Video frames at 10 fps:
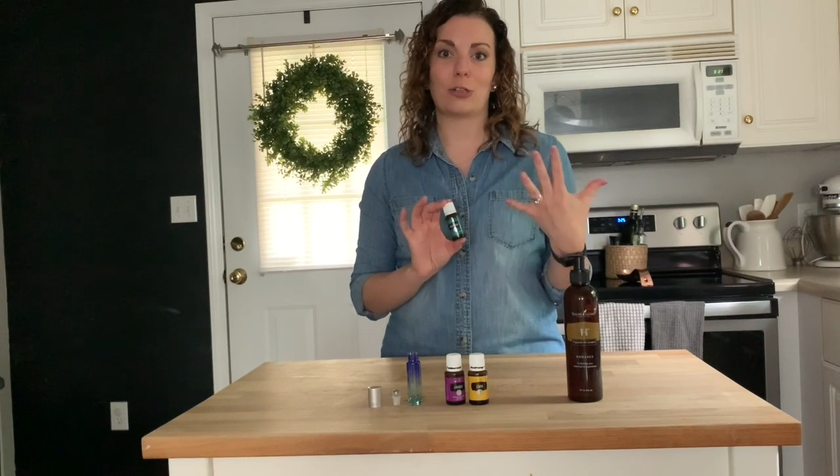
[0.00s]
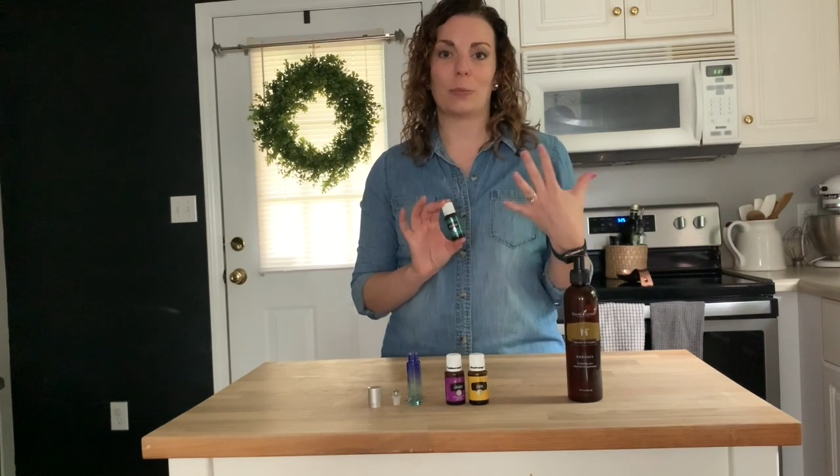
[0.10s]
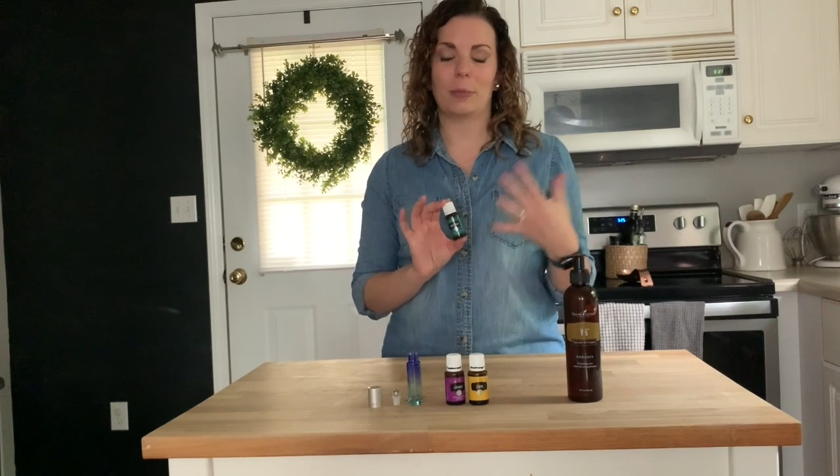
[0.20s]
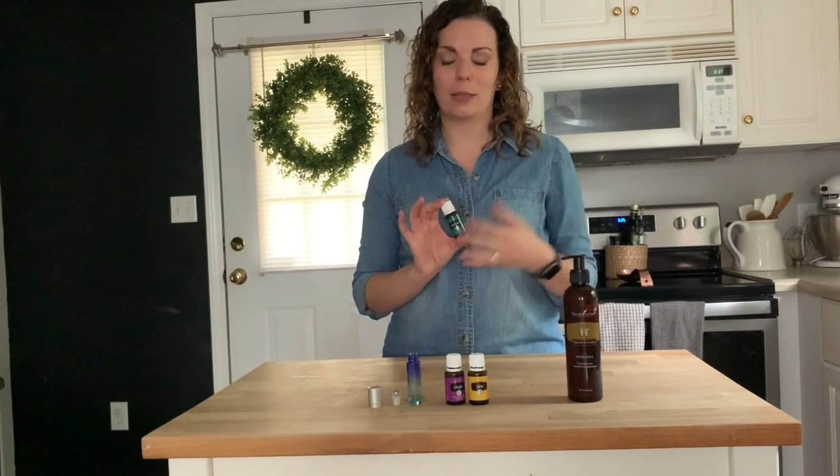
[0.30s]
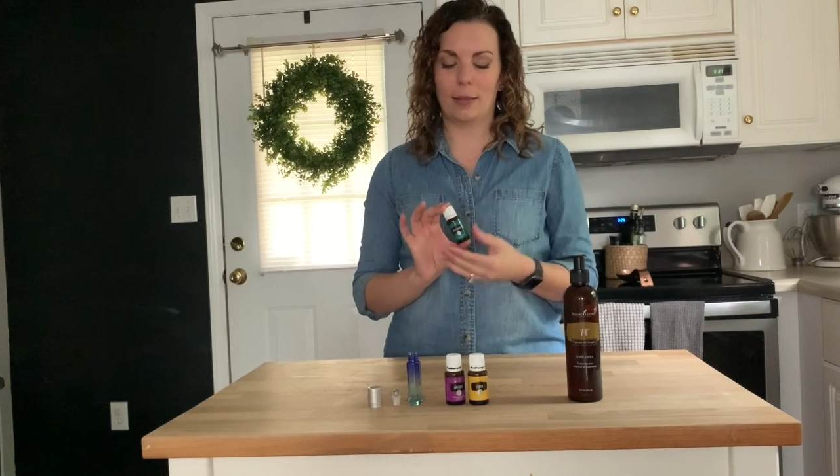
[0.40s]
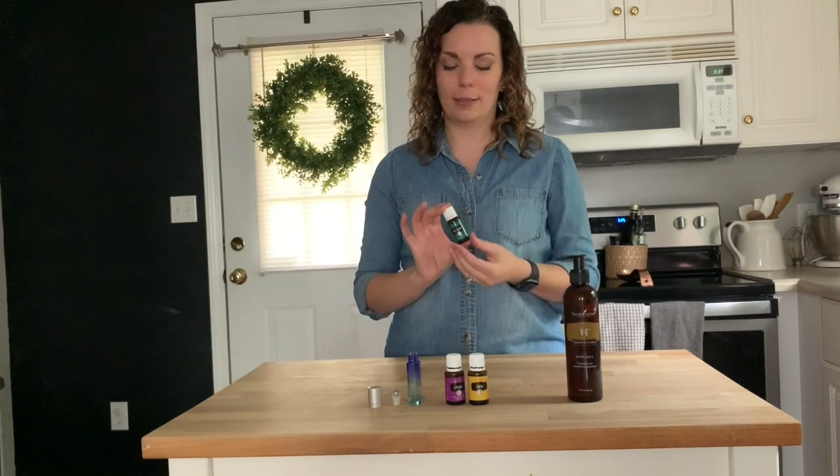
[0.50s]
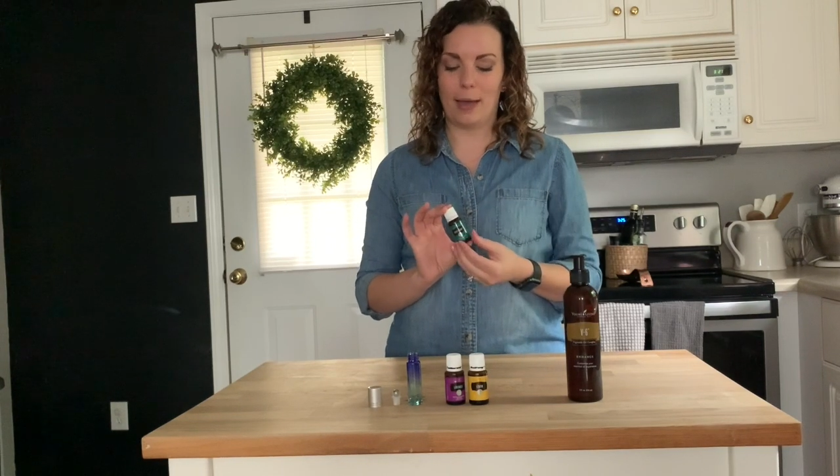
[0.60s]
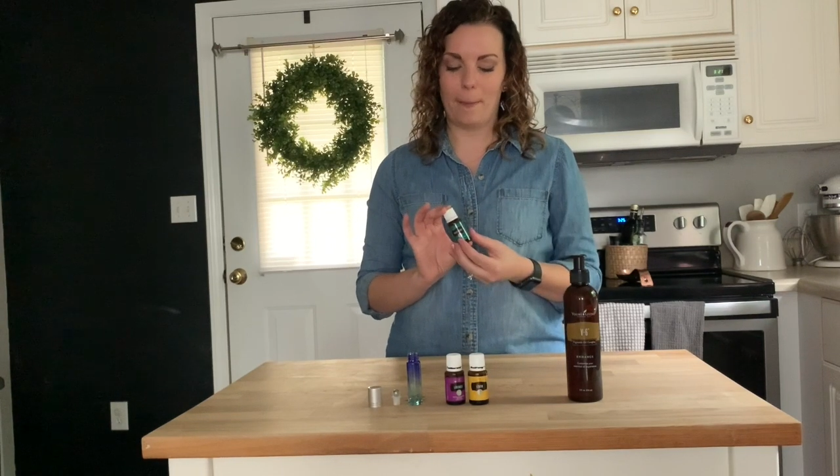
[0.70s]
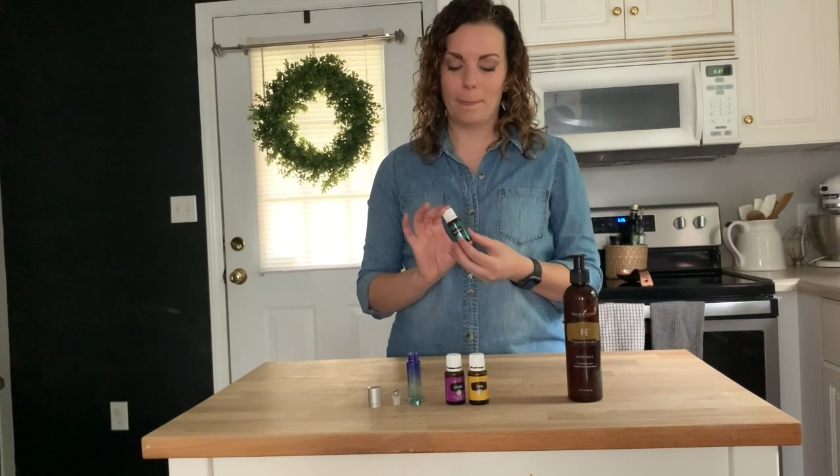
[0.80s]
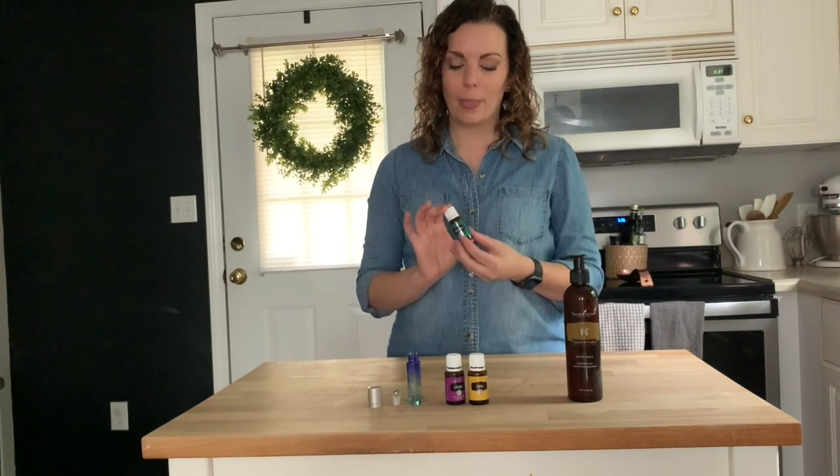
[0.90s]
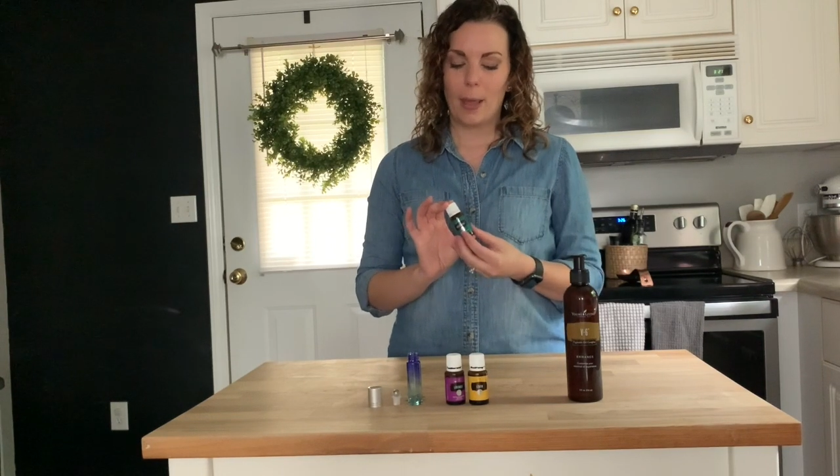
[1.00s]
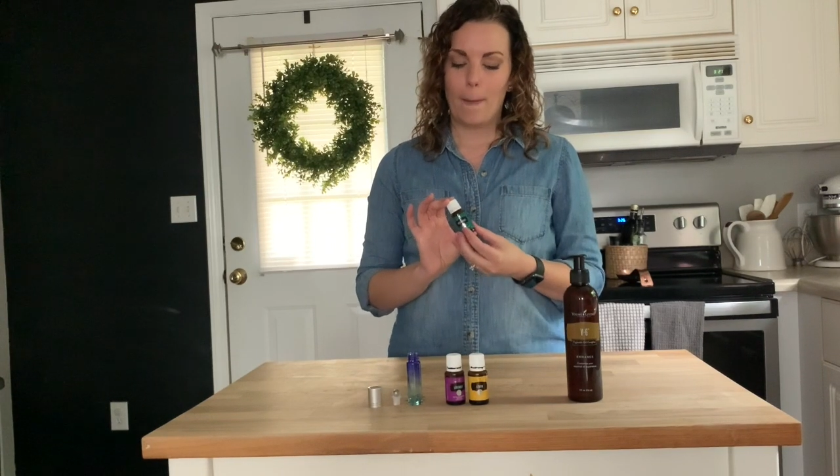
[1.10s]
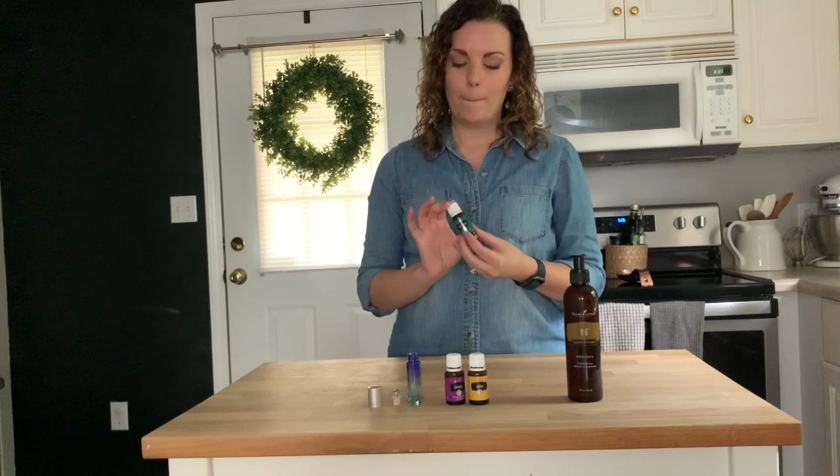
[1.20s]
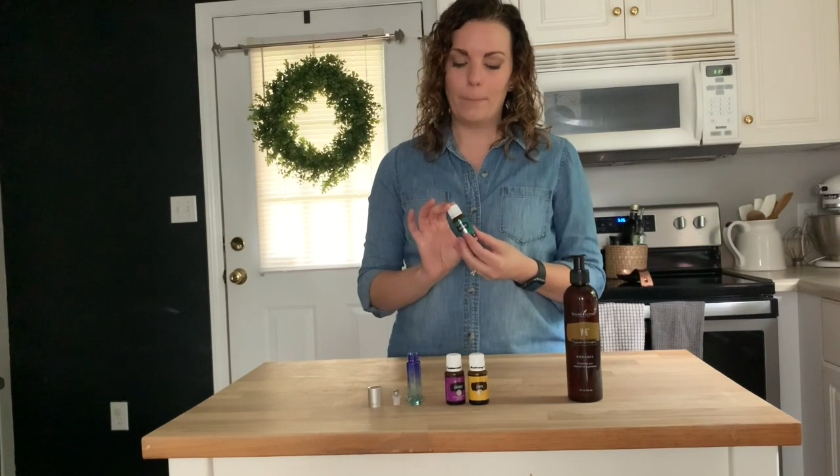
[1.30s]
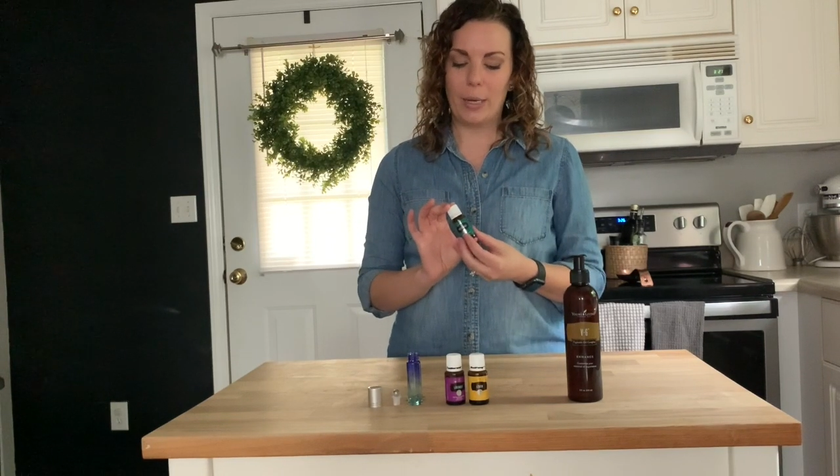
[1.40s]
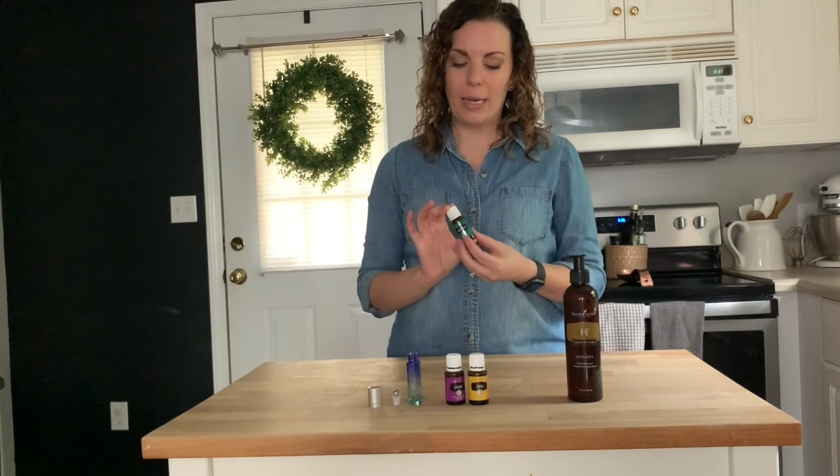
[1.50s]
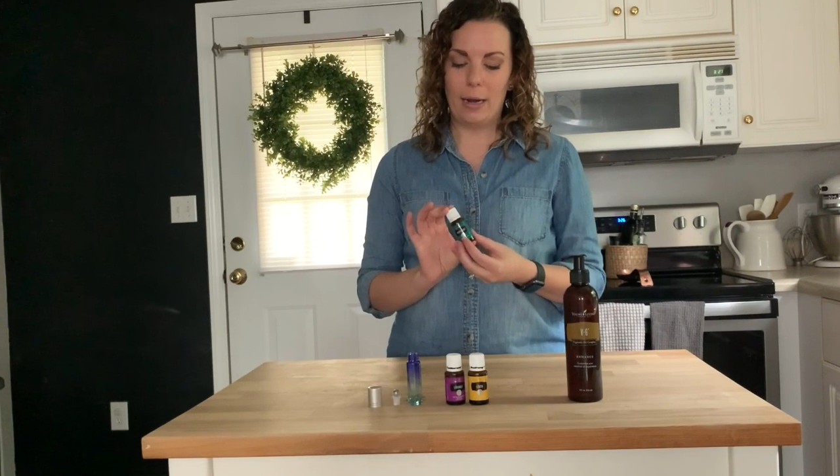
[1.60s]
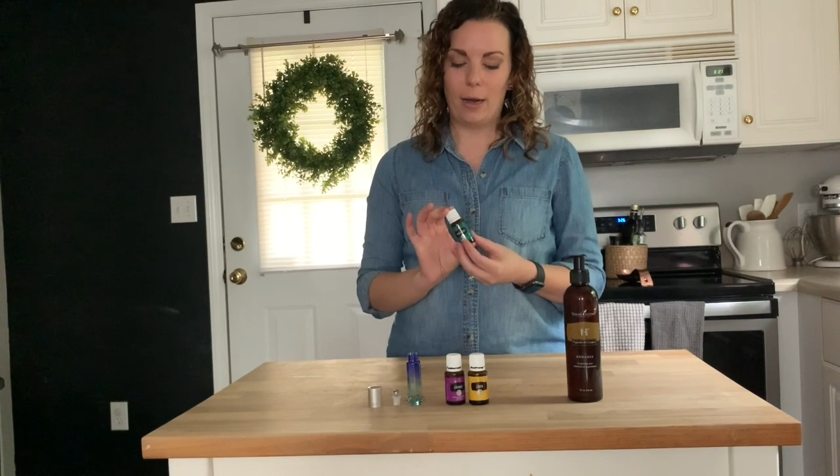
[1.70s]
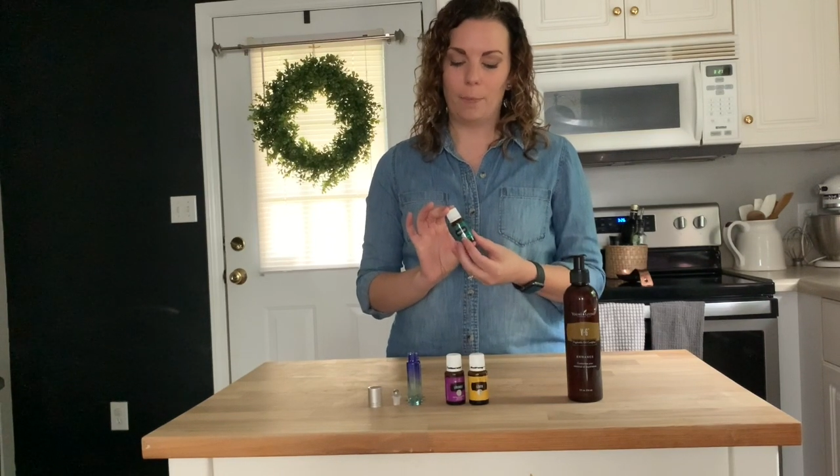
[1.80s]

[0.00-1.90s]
or something like that. But